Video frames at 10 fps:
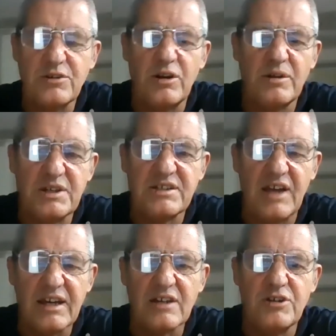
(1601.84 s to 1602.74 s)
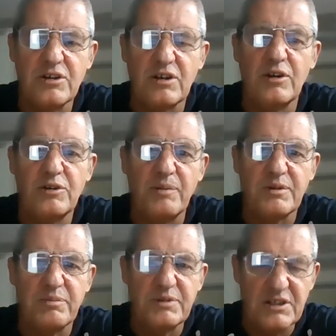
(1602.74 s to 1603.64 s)
that's all I'm just saying is you can
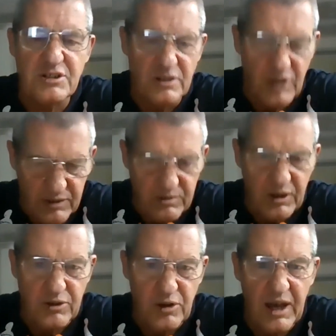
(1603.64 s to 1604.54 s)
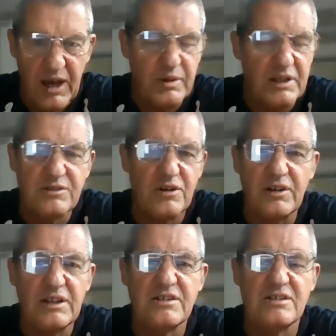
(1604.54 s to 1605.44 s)
adopt a position like you have, but it's not
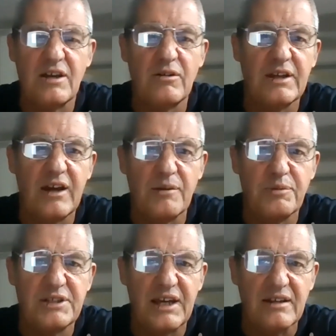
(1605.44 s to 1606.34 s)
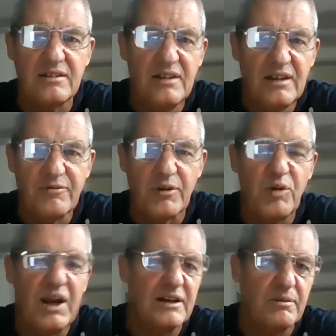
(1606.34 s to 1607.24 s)
necessarily going to protect from
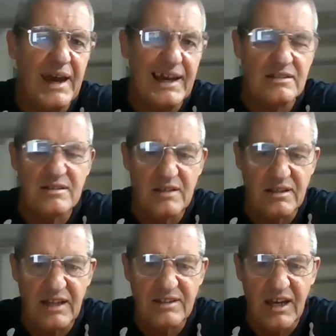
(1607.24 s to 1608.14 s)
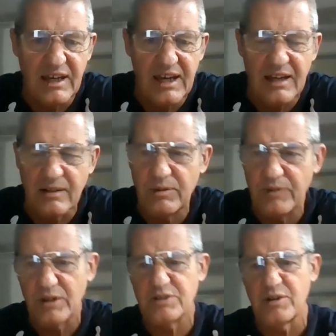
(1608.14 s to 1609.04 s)
random acts that they take out, and we've
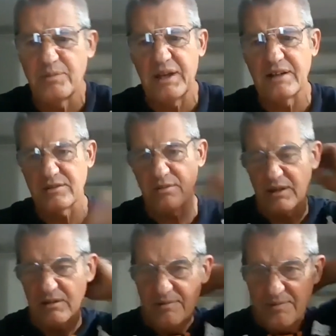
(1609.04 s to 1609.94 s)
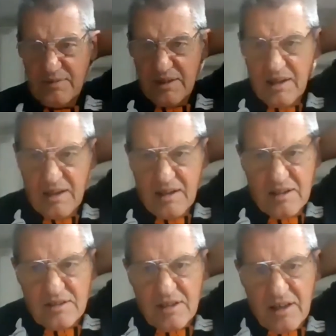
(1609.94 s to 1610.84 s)
got to stop that as well.
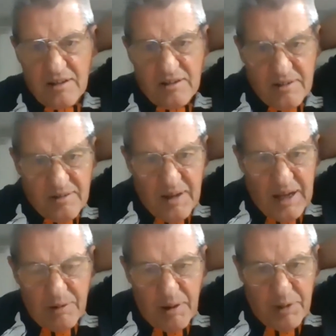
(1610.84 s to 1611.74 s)
So anyway,